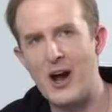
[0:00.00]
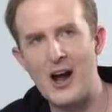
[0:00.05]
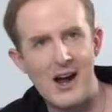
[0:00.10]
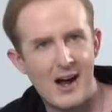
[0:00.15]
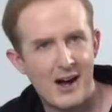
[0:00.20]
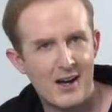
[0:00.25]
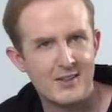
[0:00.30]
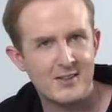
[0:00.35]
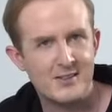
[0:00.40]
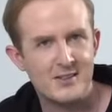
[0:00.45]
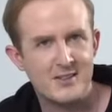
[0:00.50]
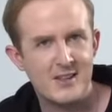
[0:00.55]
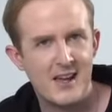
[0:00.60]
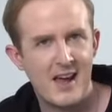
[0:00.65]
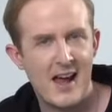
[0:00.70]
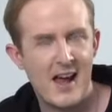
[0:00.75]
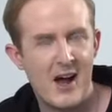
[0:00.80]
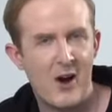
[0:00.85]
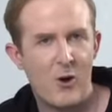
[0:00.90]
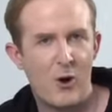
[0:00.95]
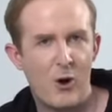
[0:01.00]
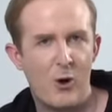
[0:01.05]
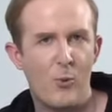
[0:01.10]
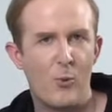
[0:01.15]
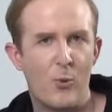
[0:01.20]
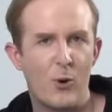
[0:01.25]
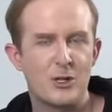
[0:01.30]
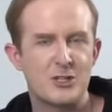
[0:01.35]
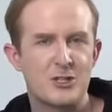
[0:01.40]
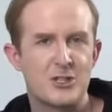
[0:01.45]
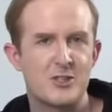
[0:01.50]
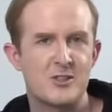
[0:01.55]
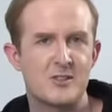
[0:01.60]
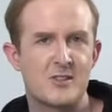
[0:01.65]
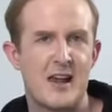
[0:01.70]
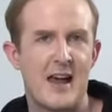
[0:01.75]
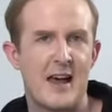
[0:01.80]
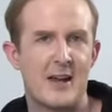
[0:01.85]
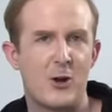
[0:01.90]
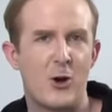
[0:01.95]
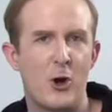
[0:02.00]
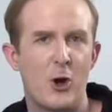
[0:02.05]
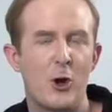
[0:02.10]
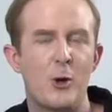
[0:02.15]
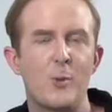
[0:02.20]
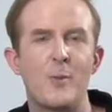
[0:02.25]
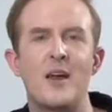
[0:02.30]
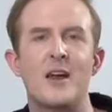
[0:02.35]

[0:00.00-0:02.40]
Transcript: ask our watchers at home.